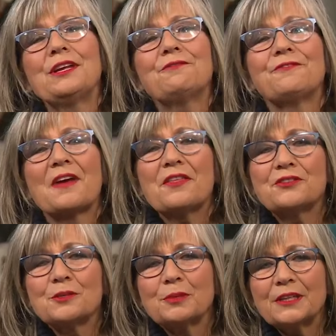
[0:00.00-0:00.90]
need
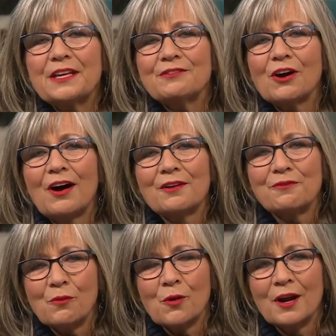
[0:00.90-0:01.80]
faith to believe God
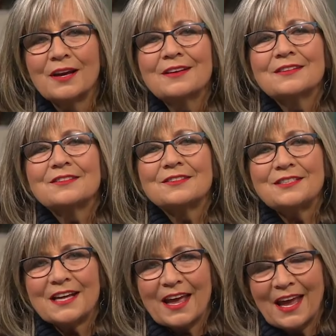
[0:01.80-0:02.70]
for
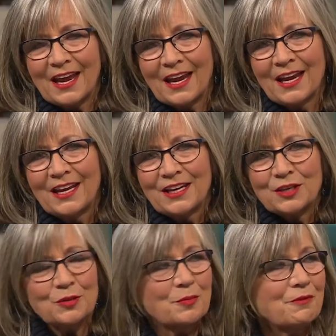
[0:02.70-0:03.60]
today?
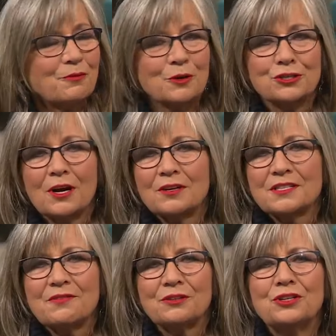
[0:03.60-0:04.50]
You know, before
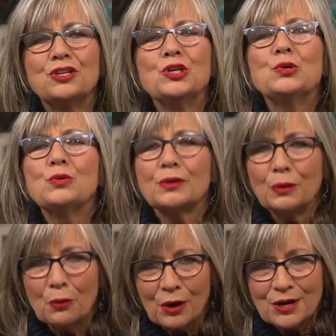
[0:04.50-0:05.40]
Charles even knew the
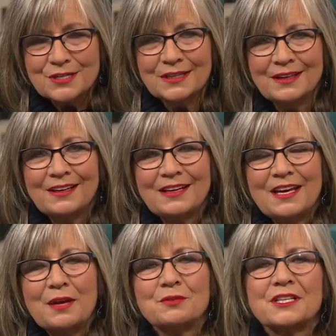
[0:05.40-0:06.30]
Lord,
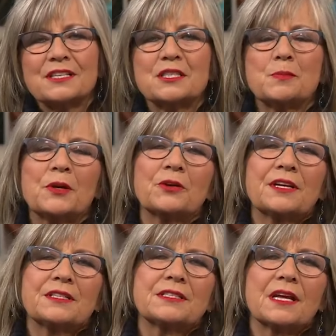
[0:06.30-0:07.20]
he was
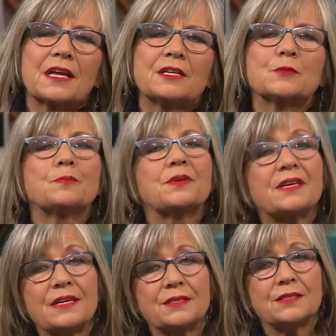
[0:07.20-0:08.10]
experiencing his
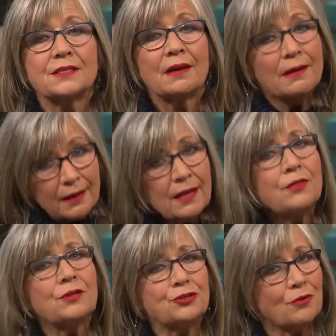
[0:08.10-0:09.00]
peace
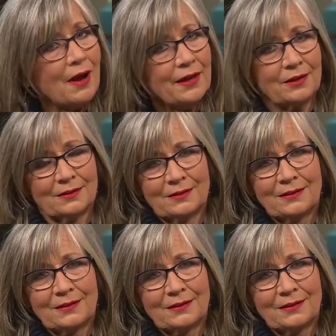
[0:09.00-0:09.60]
in the trial.